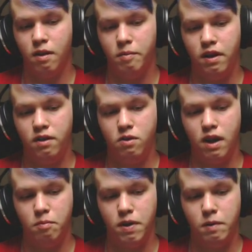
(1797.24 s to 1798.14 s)
I mean, you
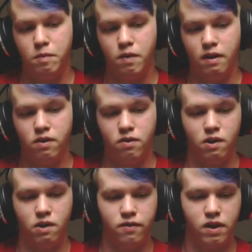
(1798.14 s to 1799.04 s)
got people out there
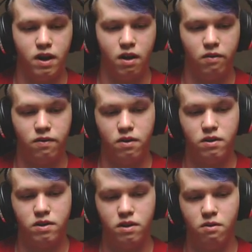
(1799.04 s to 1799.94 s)
that are photographers
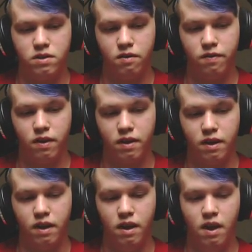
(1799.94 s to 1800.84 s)
and stuff like
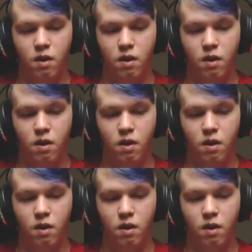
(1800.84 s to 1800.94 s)
that,